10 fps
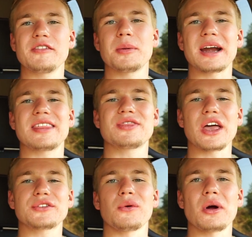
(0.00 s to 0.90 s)
everybody,
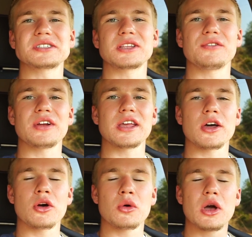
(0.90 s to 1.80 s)
thanks for watching the
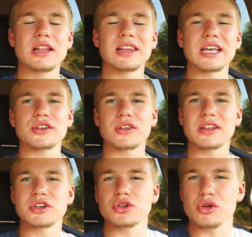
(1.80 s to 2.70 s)
video. Links in
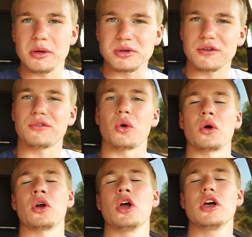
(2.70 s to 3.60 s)
the description
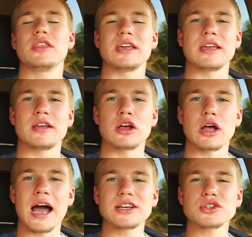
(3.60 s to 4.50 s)
for the
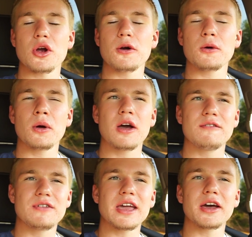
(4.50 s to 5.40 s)
Icecrow
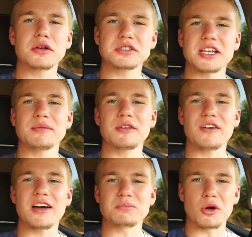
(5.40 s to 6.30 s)

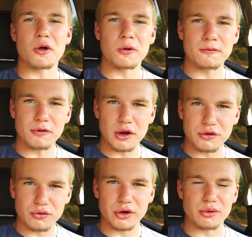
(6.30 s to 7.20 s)
VL75 Pro
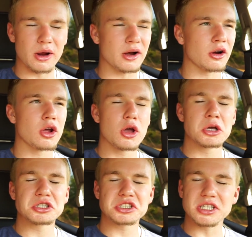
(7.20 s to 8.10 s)
fridge refrigerator.
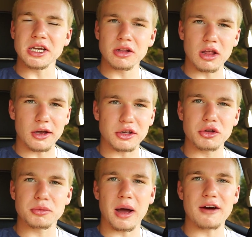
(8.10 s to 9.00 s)
Still a
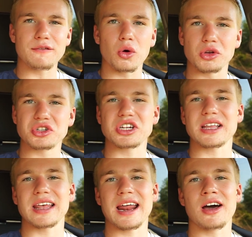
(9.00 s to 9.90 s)
huge mouthful. You can check
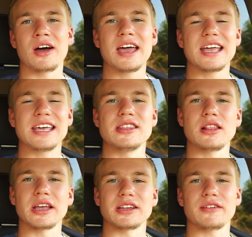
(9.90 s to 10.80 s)
that out in the
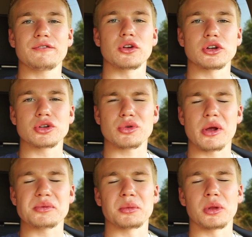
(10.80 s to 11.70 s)
link for the
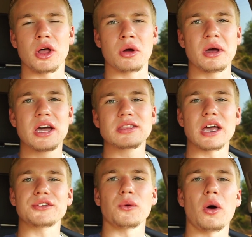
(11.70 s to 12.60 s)
description below.
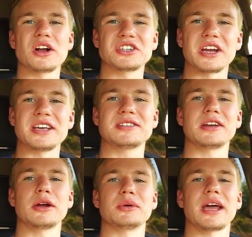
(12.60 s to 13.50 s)
Thanks for watching. Easton
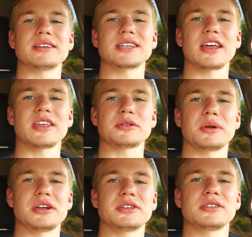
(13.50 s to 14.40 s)
here with Down South
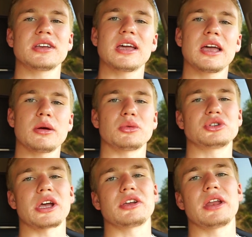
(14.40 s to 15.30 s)
Expeditions, and we'll
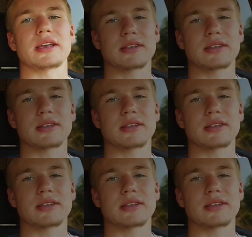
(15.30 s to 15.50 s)
check you next